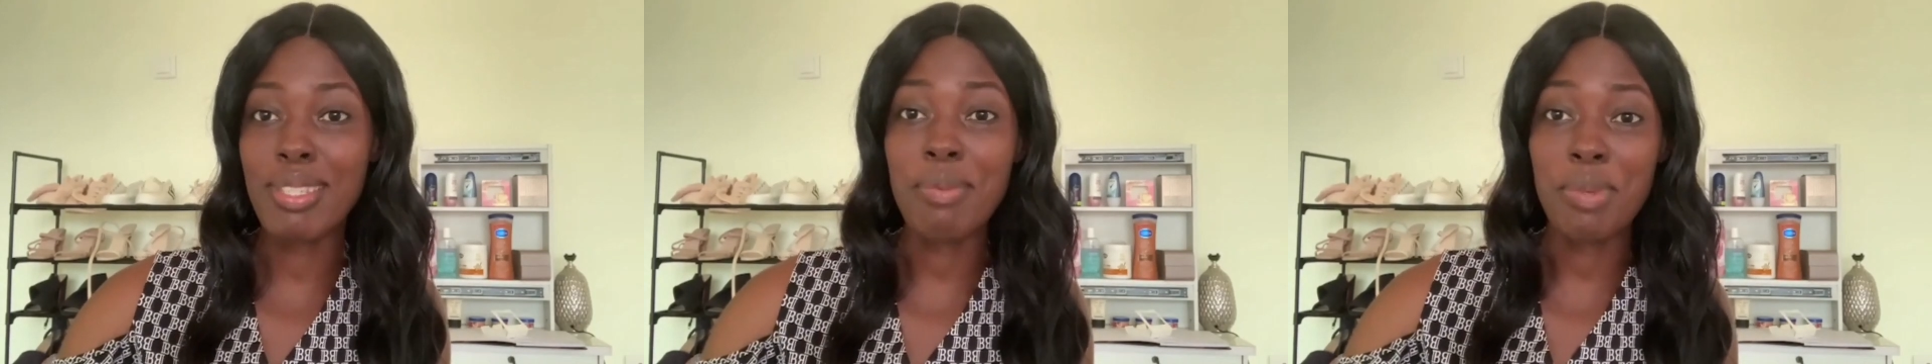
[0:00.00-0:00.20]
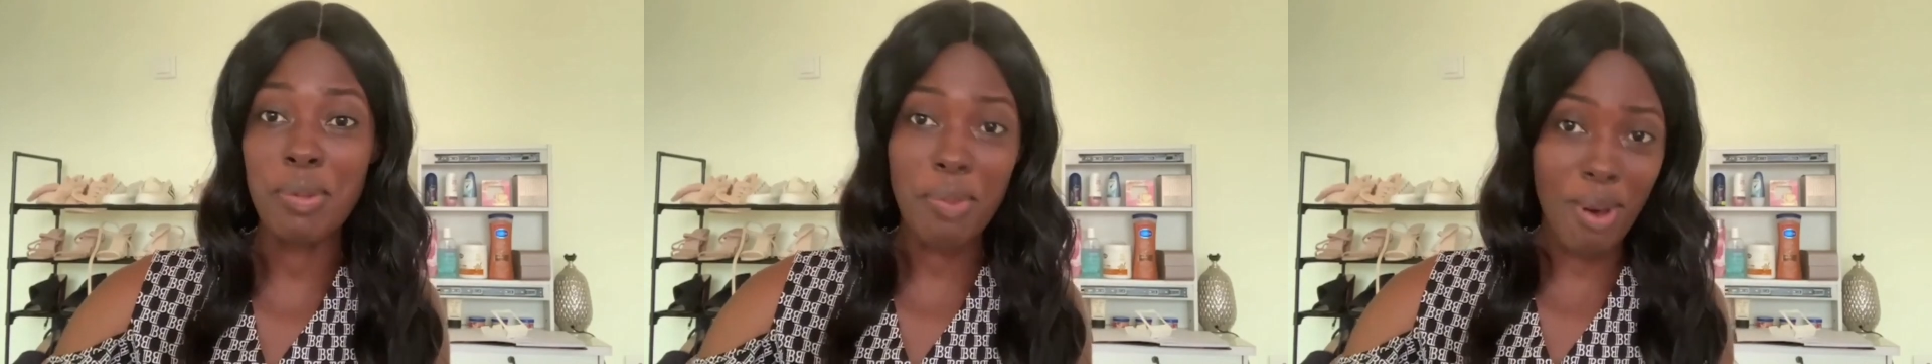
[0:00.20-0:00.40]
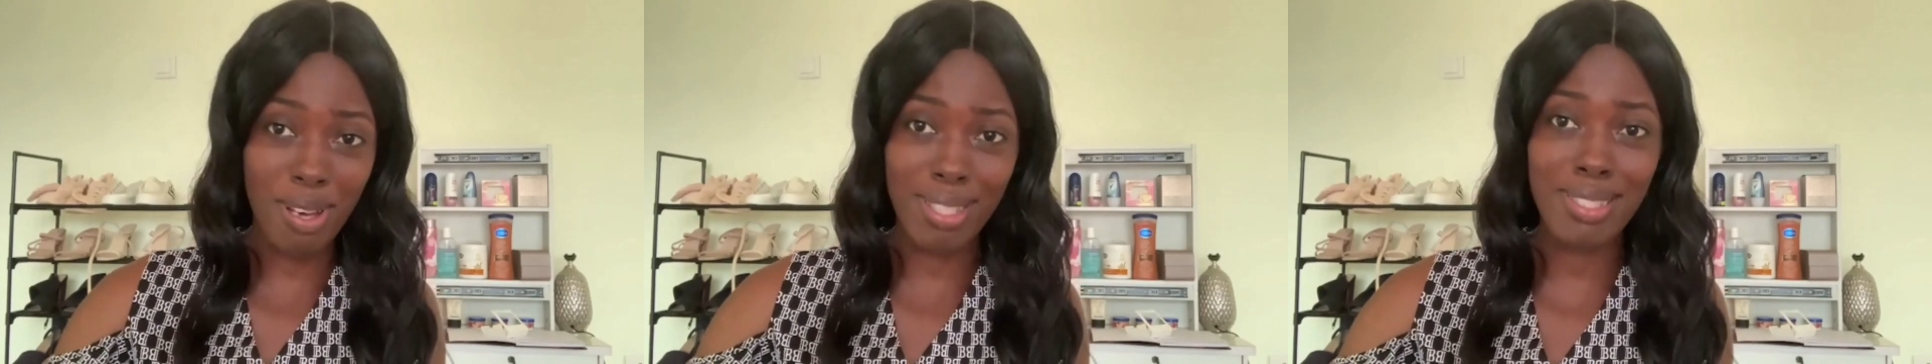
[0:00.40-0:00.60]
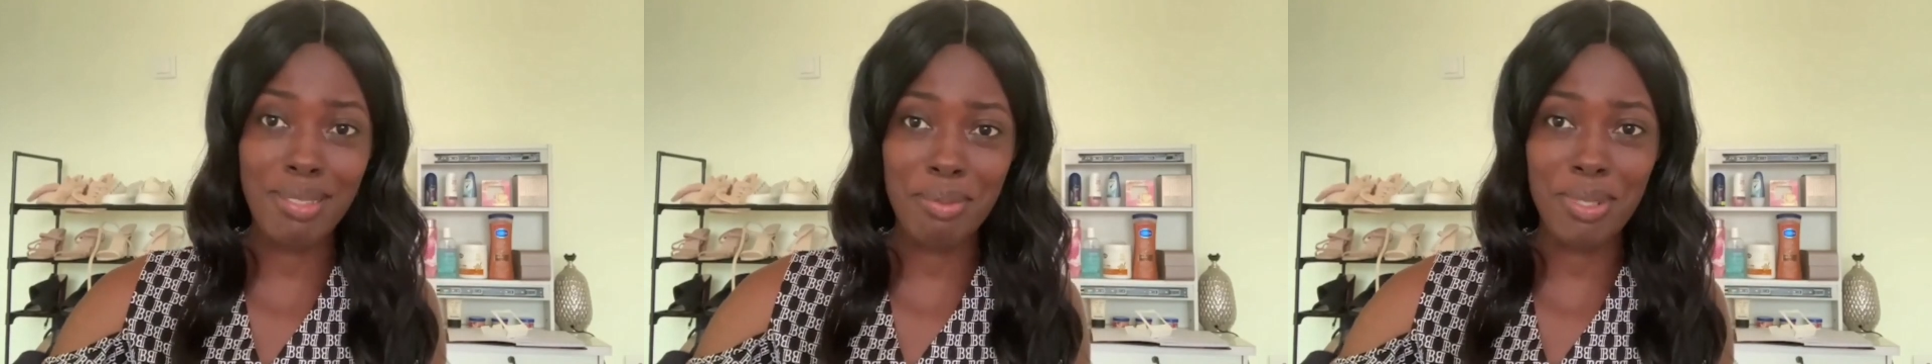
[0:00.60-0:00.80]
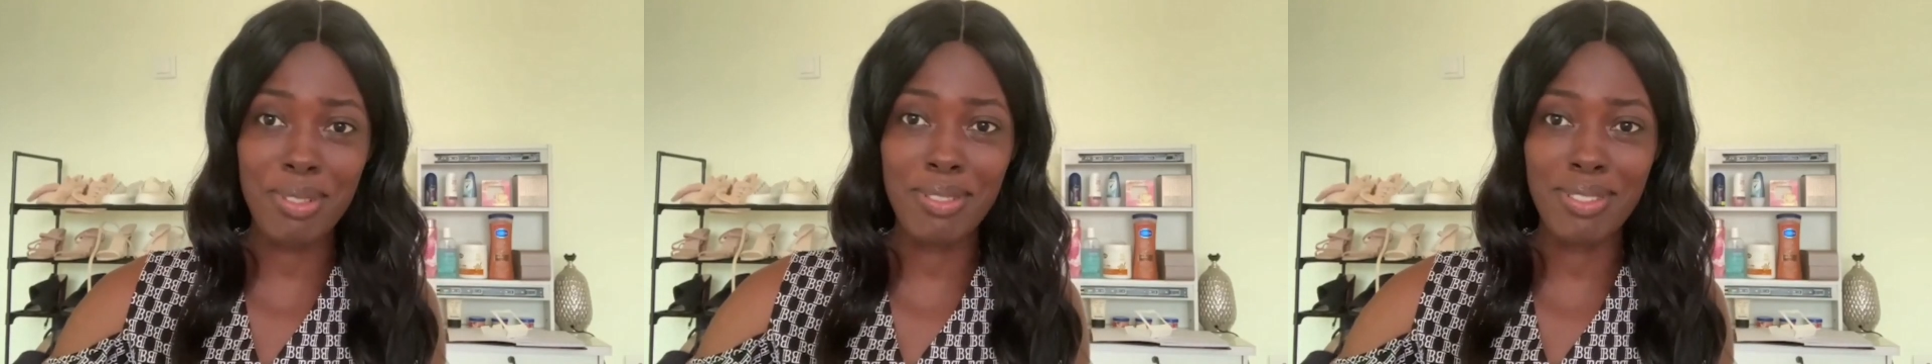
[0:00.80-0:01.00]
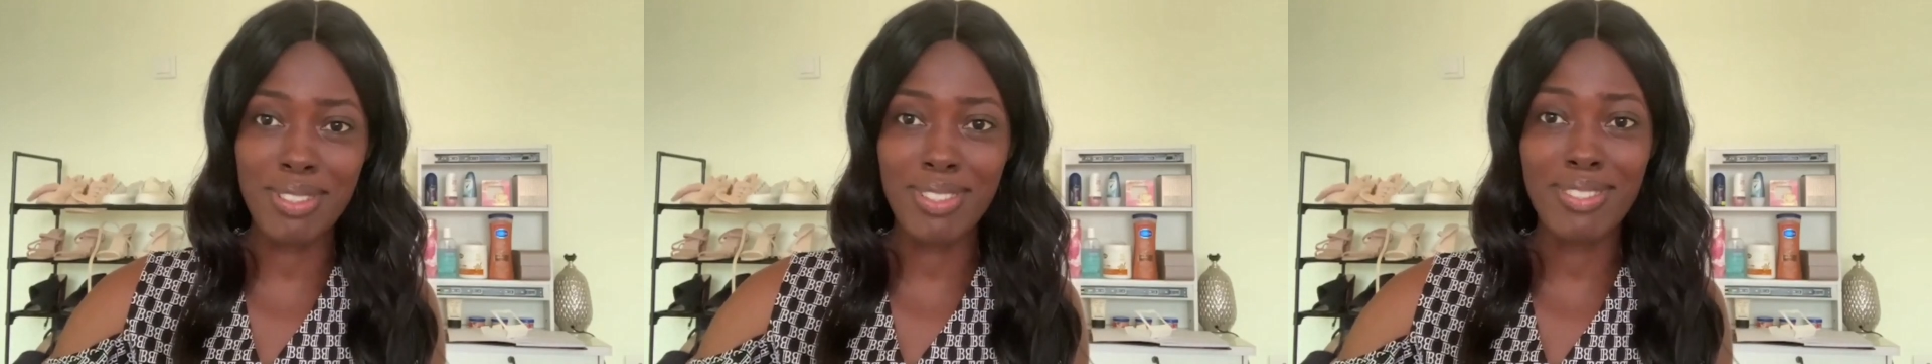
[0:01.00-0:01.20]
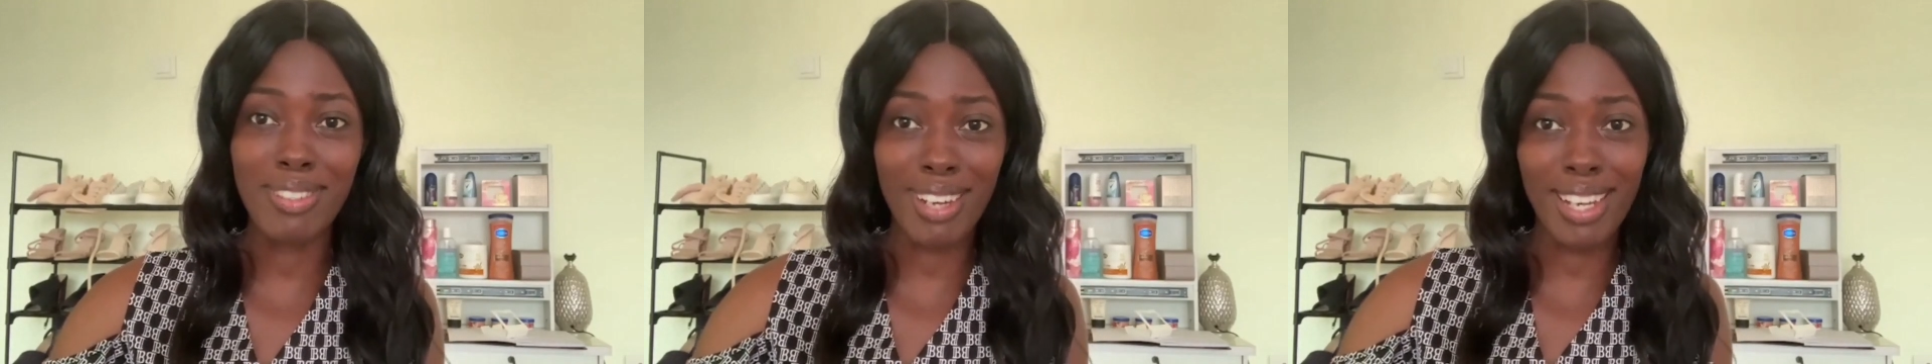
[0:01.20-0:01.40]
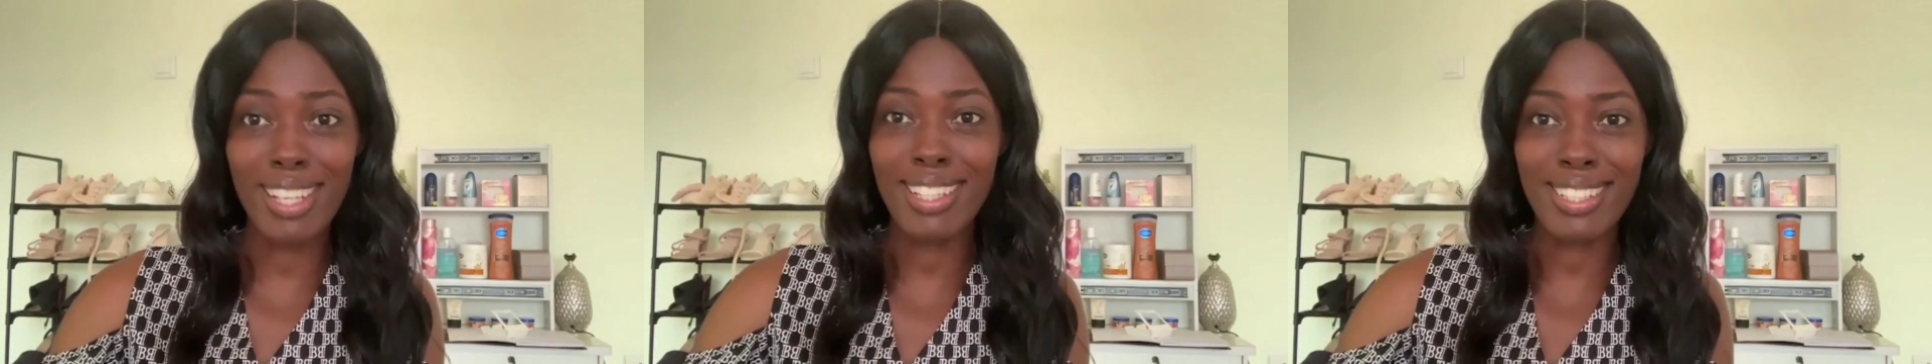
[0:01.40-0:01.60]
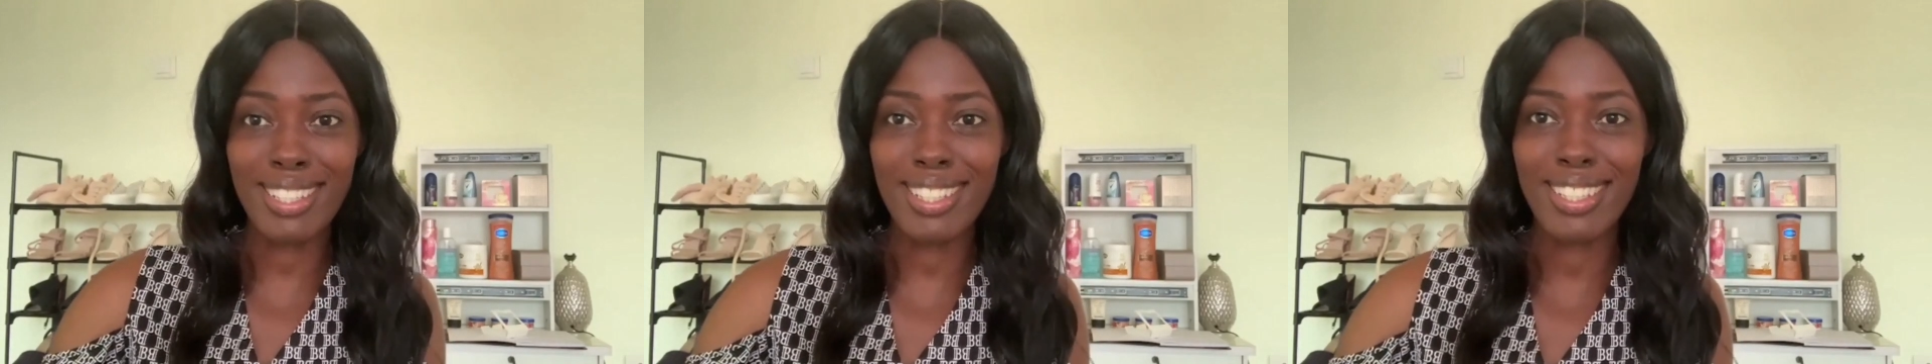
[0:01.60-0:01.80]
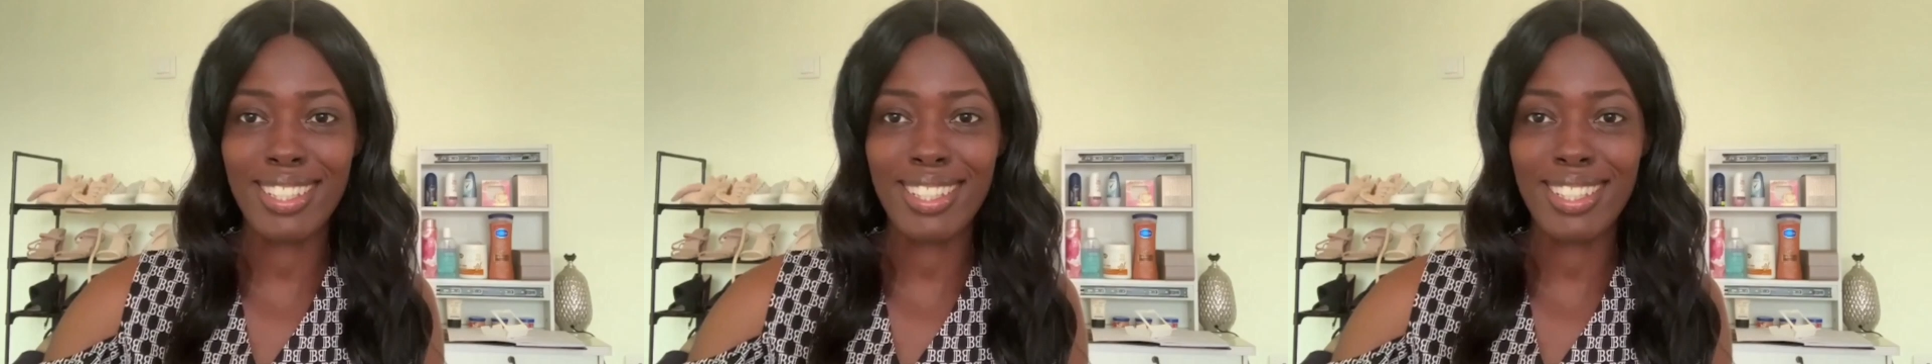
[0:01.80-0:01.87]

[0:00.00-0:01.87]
to be possible, right?